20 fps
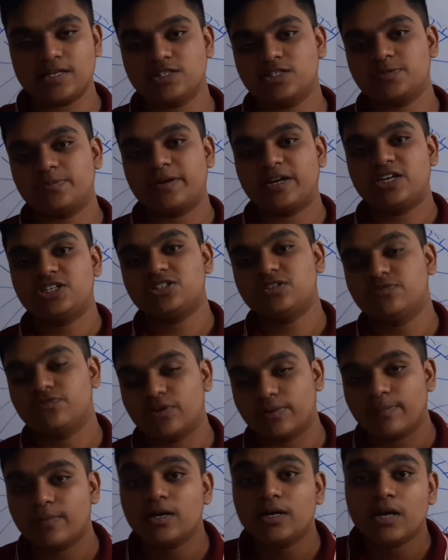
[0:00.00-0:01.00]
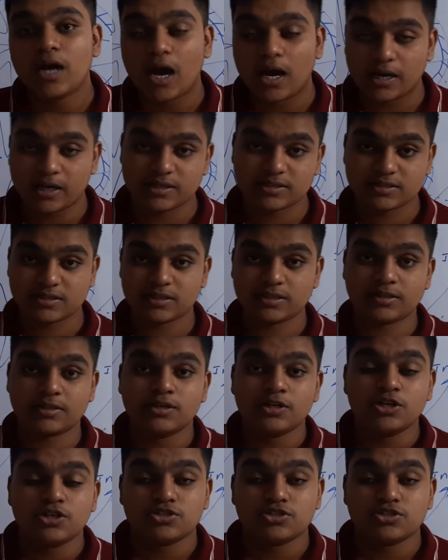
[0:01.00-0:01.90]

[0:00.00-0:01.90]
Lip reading: inspiration from Alex sir,